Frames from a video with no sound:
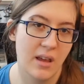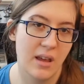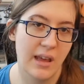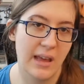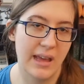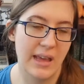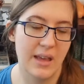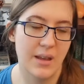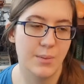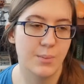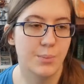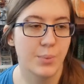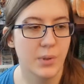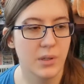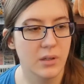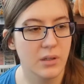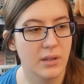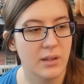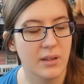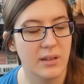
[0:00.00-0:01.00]
a
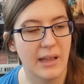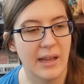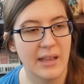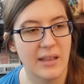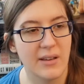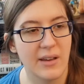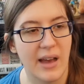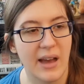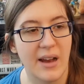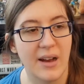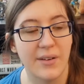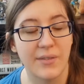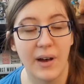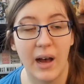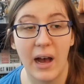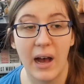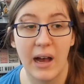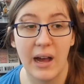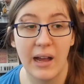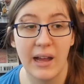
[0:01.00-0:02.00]
book that you have
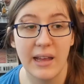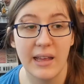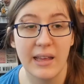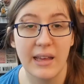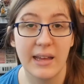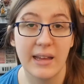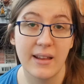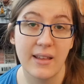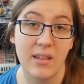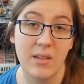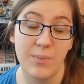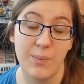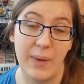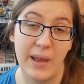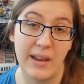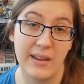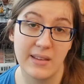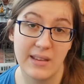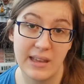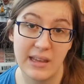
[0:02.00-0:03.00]
high
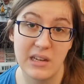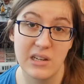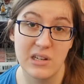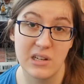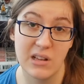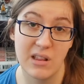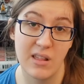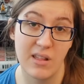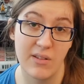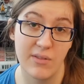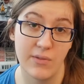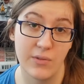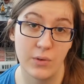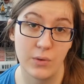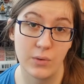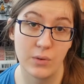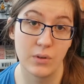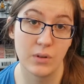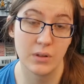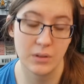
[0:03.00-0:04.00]
expectations
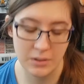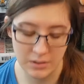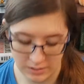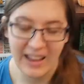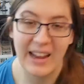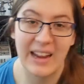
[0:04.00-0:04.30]
for,